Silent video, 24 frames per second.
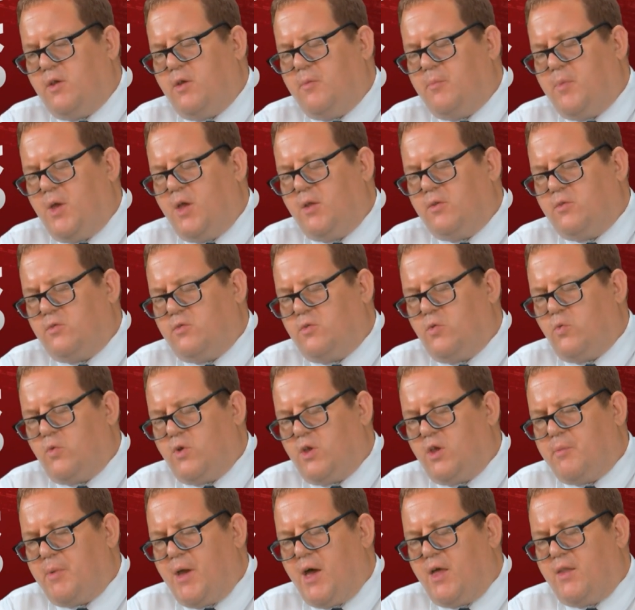and
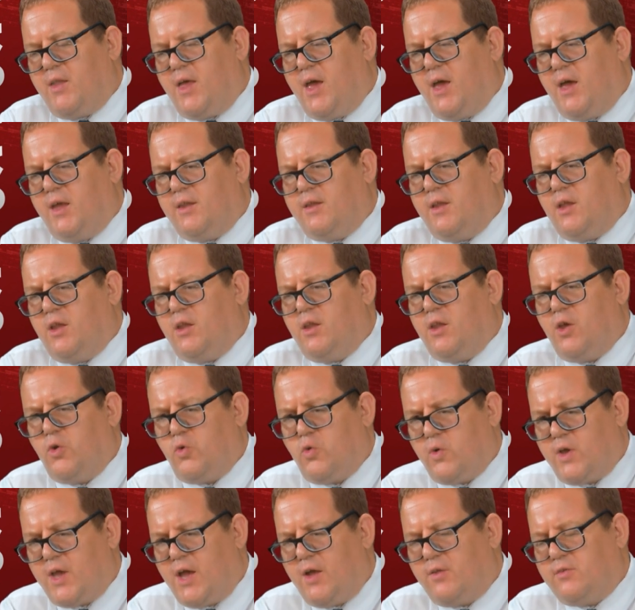talking about that, and the local
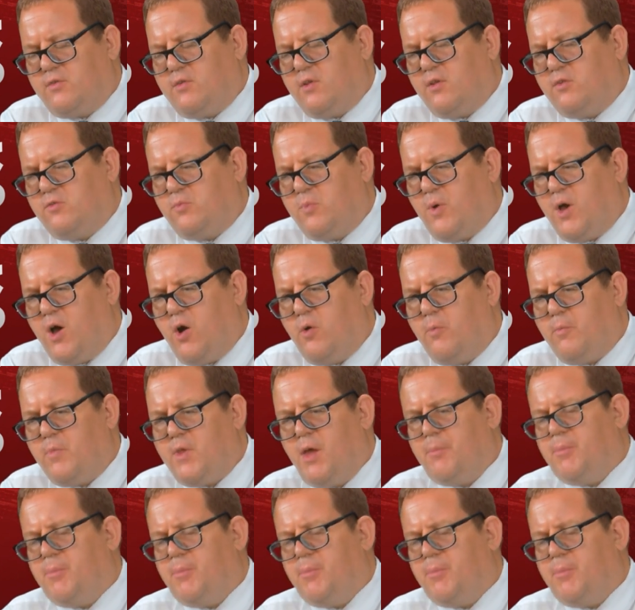council as well.